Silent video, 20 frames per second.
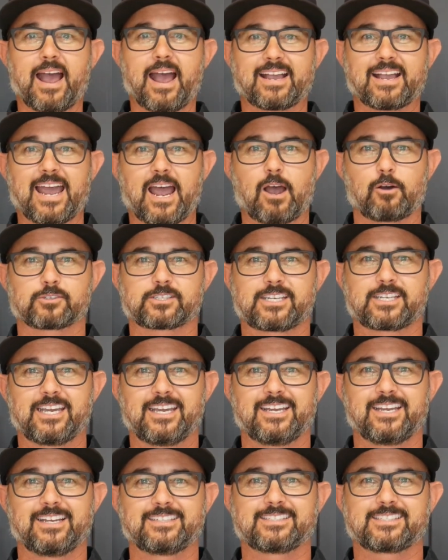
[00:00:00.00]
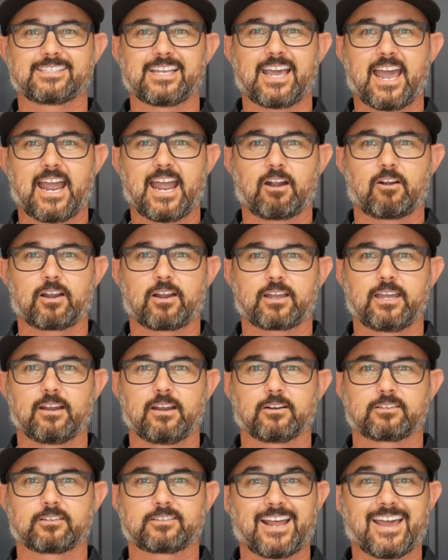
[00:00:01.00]
House Kids. Eric
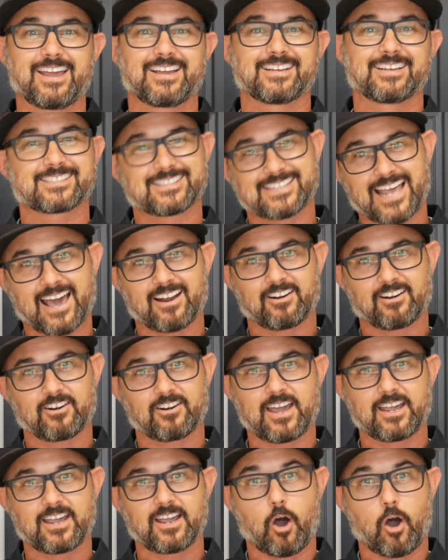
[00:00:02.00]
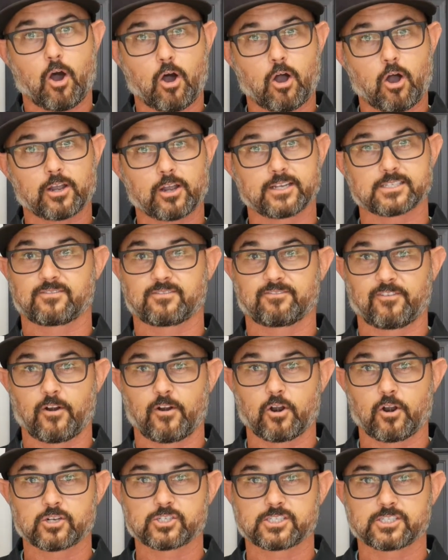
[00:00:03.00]
here. Today is Saturday, August
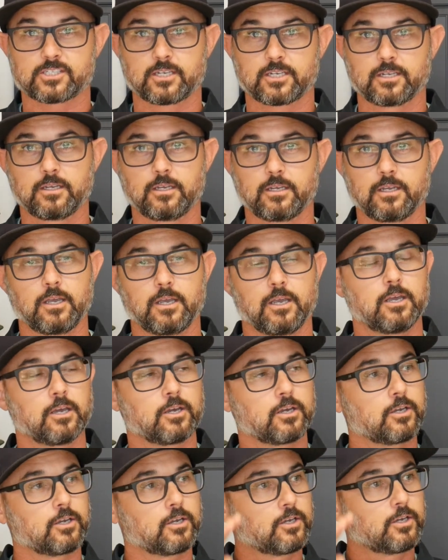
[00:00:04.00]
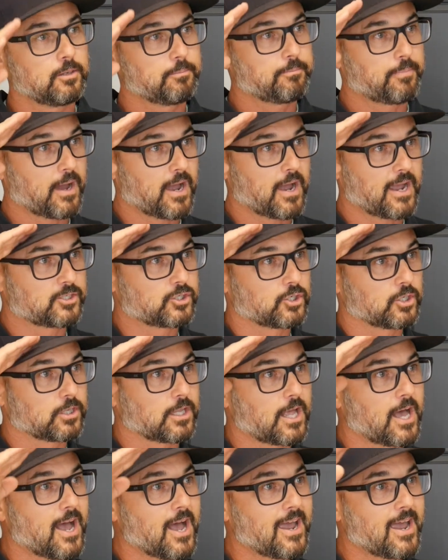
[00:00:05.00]
1st. Goodbye,
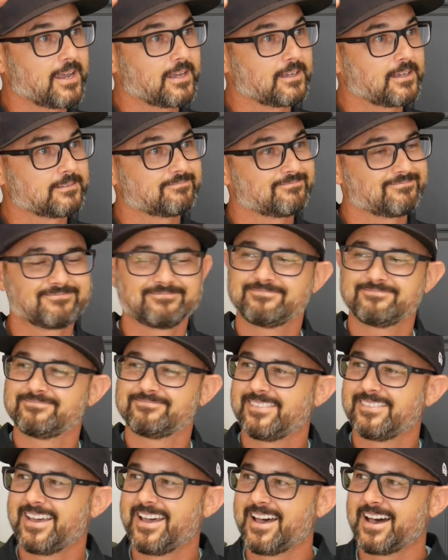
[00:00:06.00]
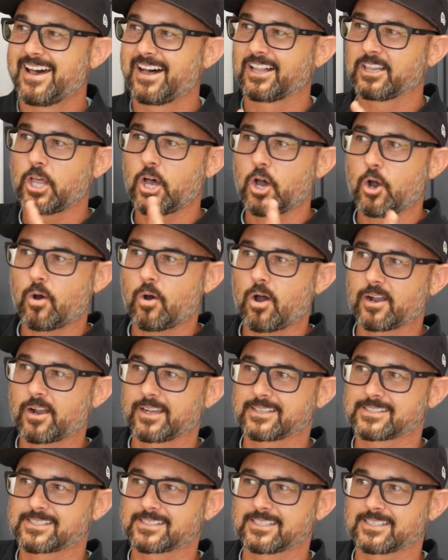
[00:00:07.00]
July. Hello,
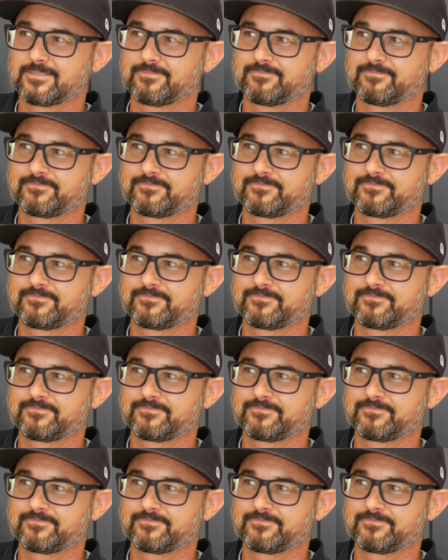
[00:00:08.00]
August.